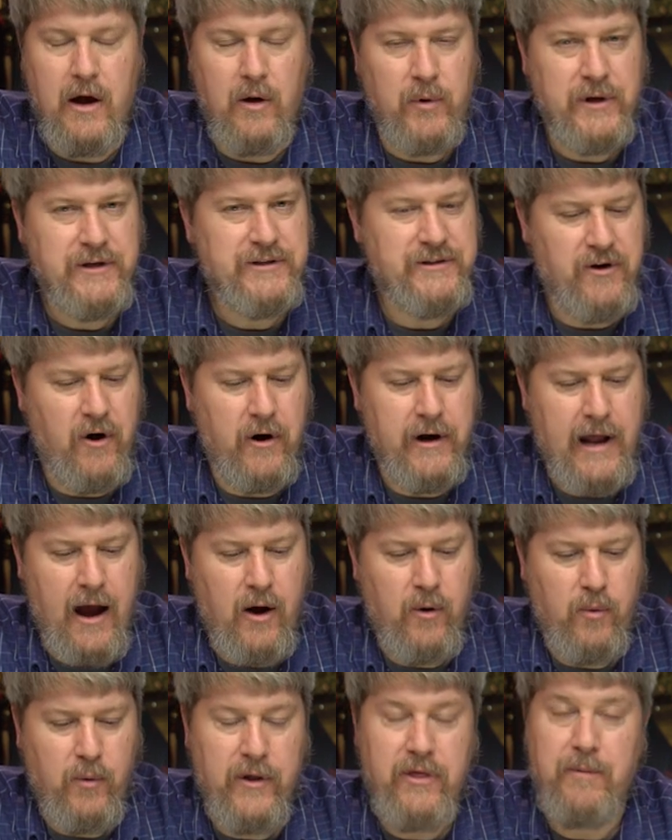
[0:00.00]
We start
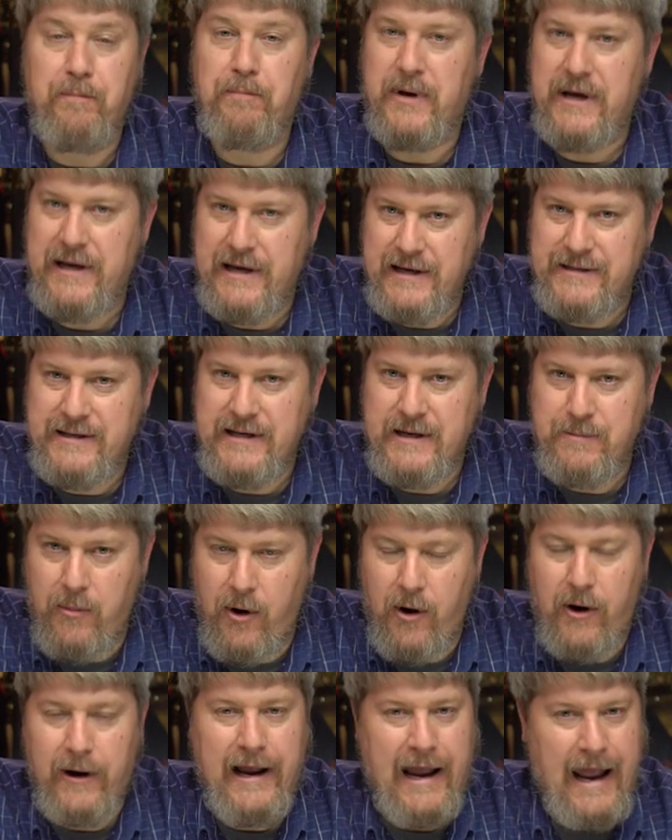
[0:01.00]
out with PC
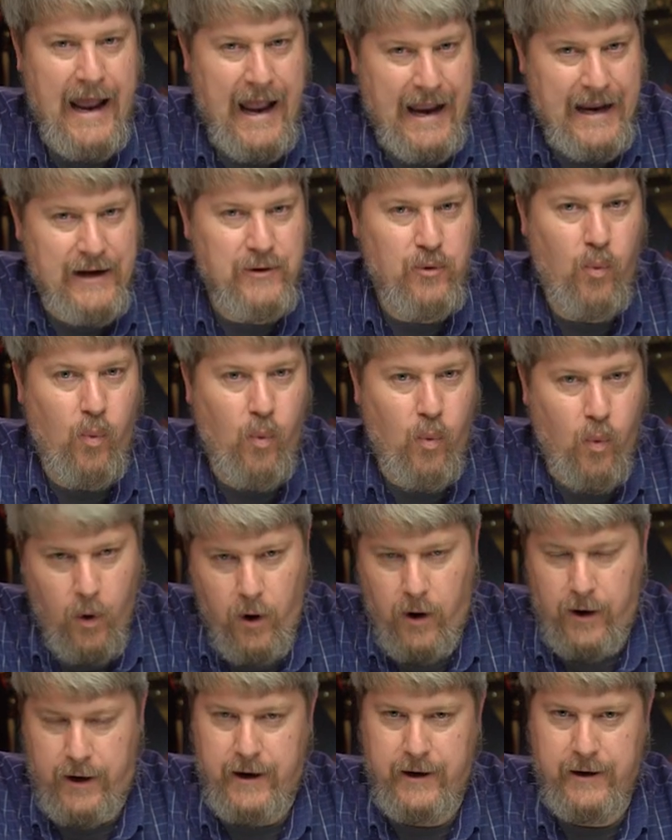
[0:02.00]
Mark 8
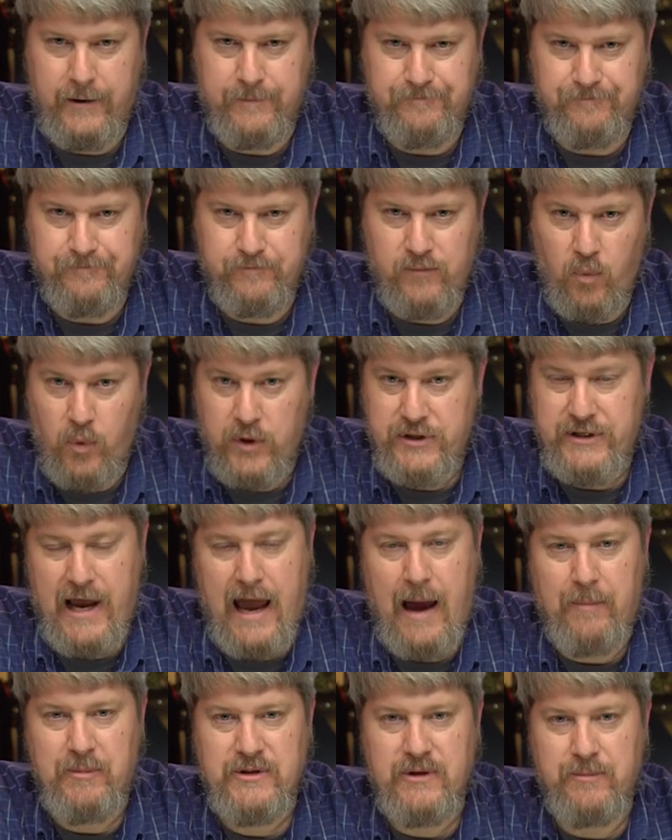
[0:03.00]
Work, which
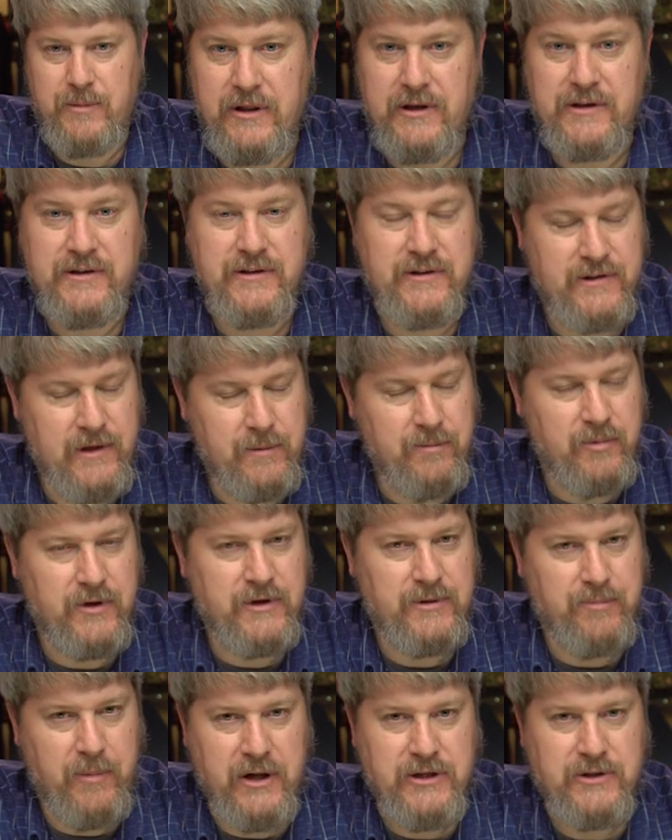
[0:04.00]
happens the
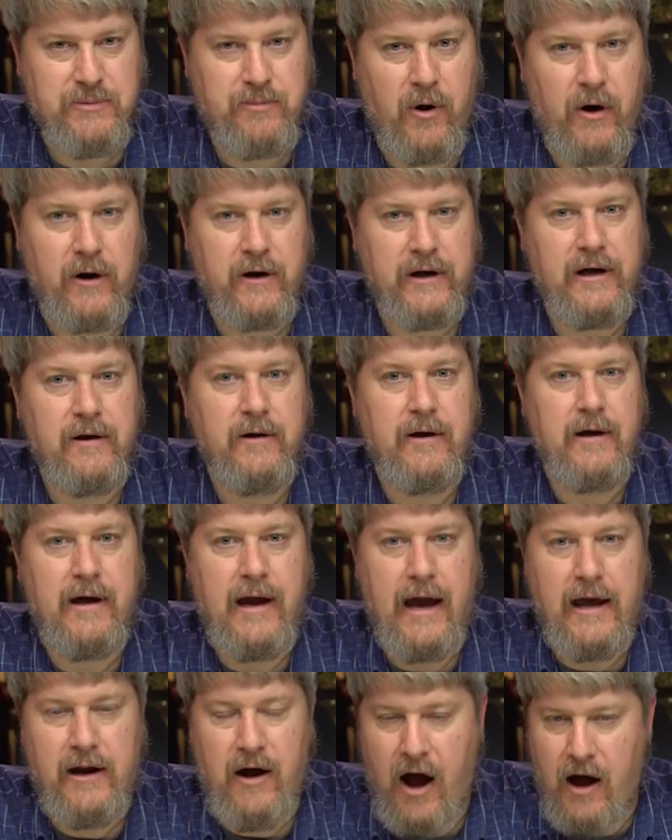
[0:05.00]
simplest benchmark
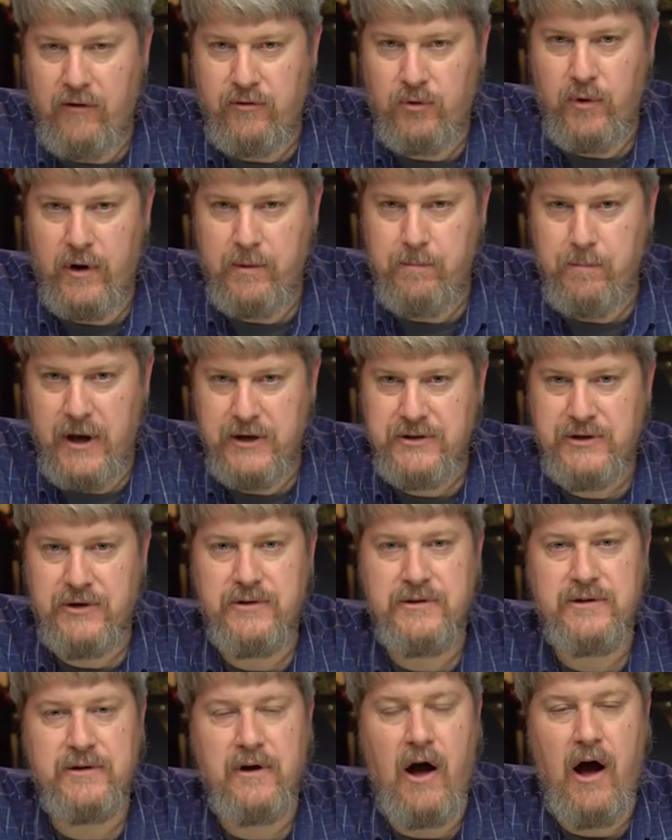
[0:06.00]
and
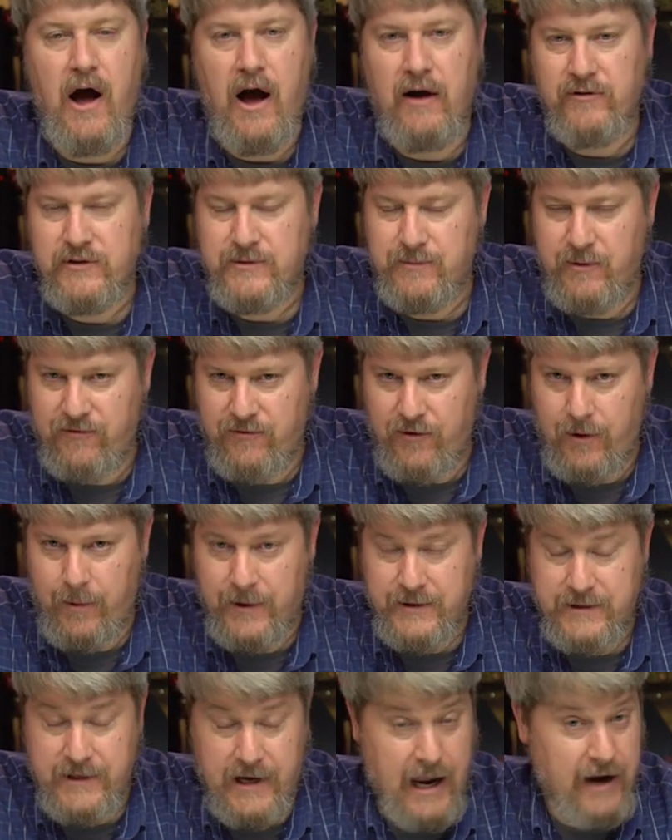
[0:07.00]
measures office
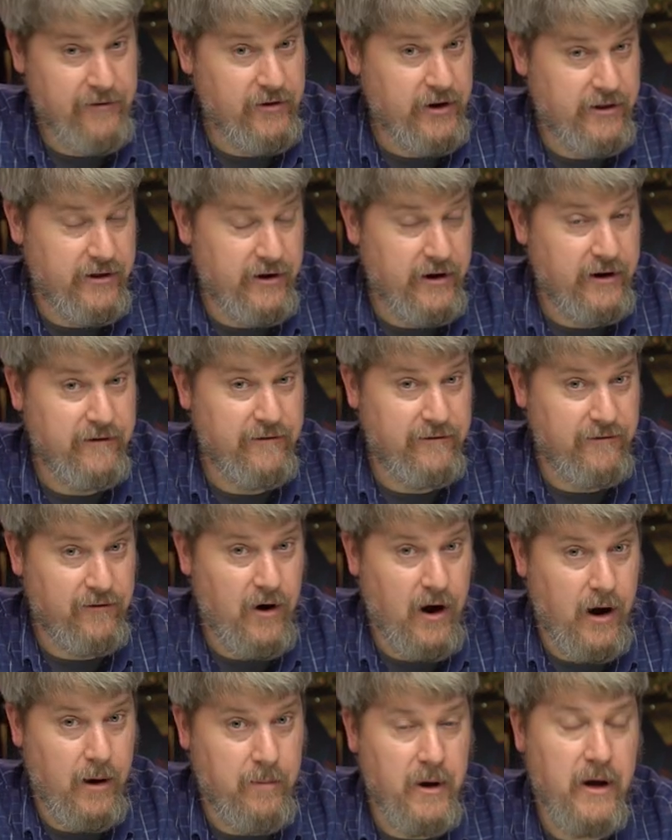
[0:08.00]
performance. Everything
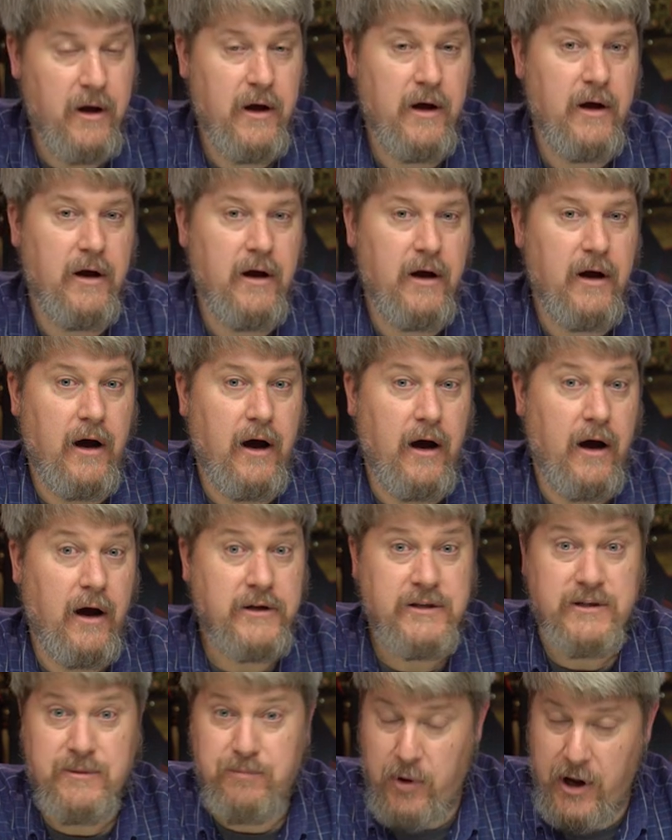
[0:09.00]
from uh,
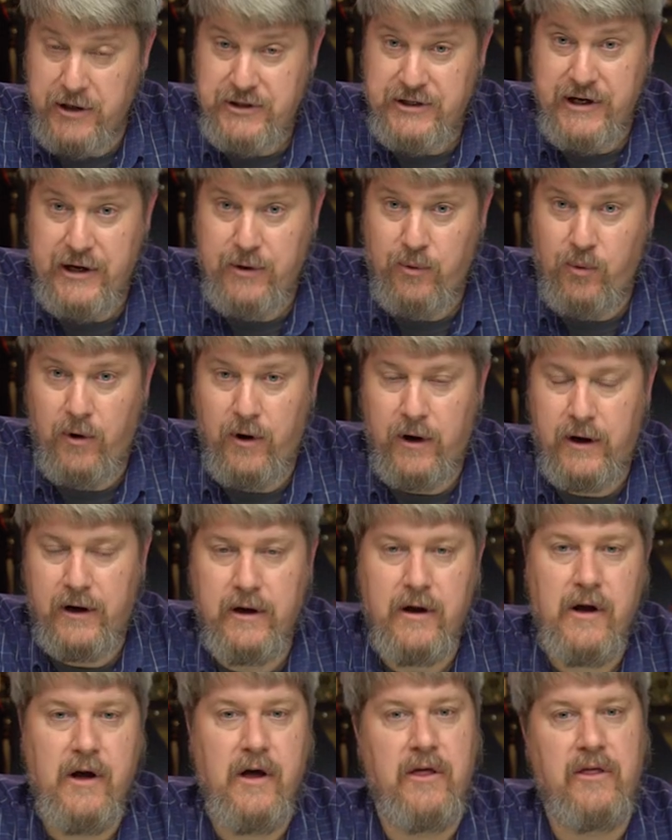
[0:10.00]
spreadsheet
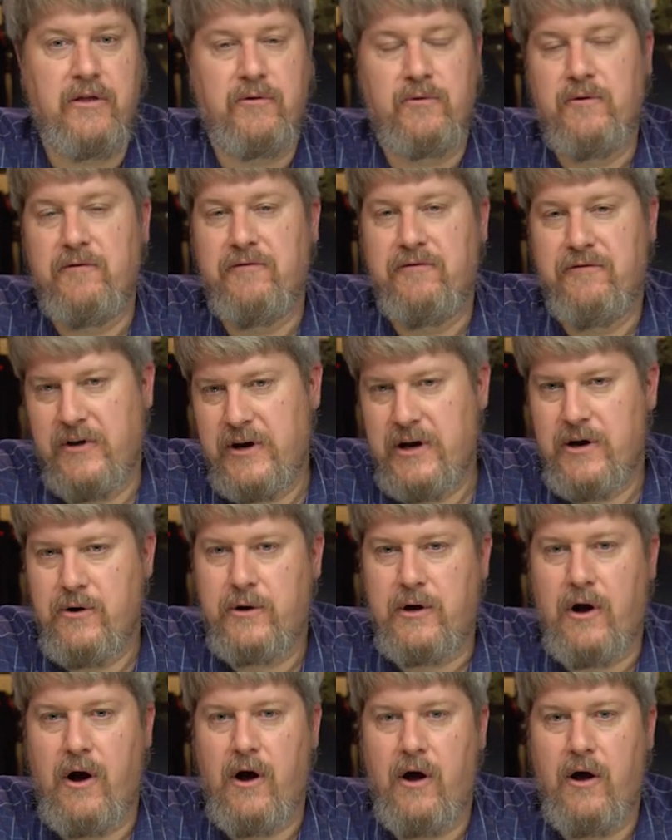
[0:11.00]
work through video
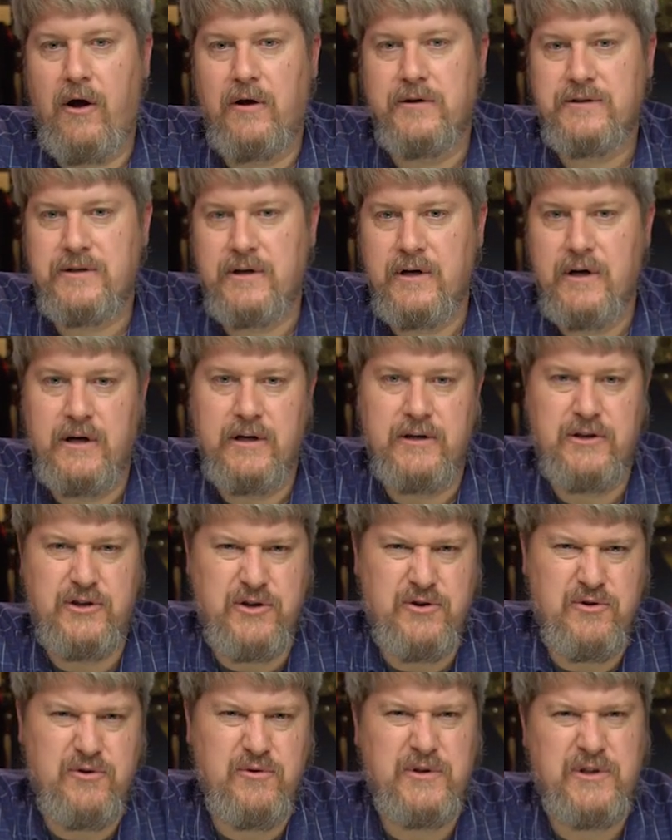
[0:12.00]
calls
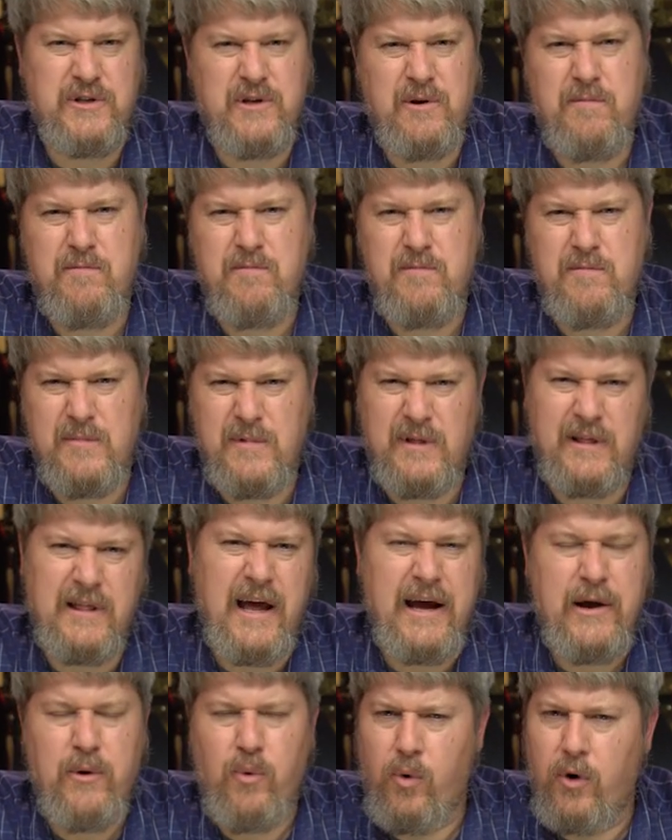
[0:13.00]
to some
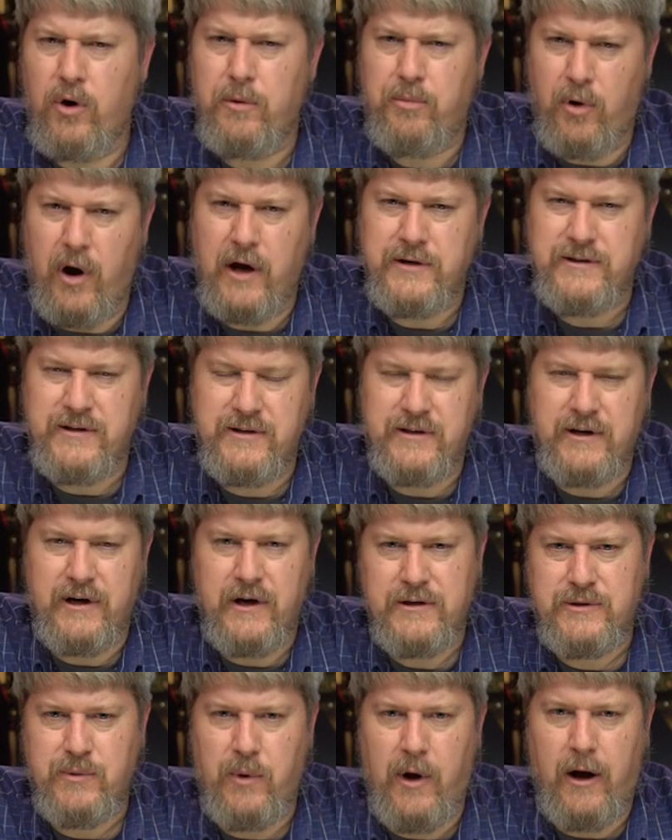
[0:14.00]
light word processing
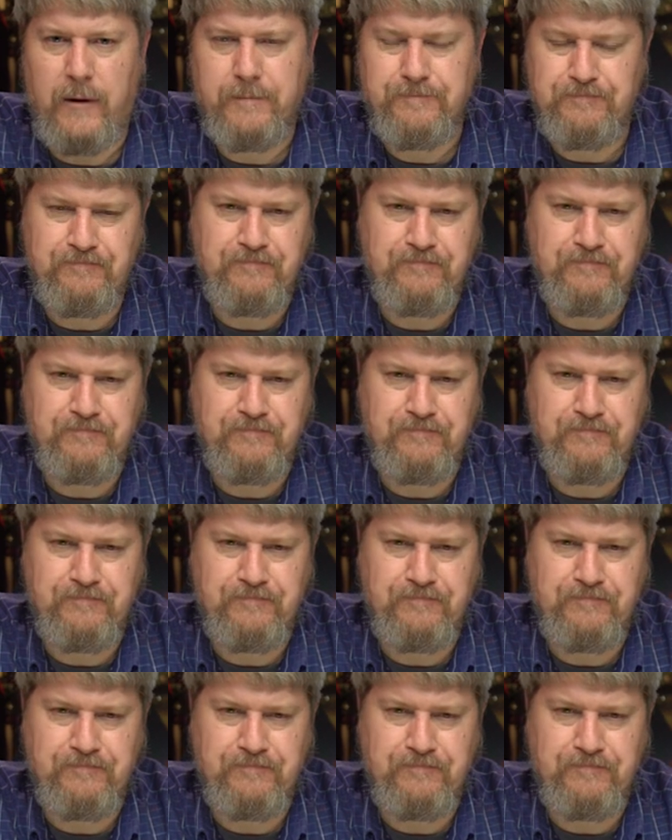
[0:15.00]
as well.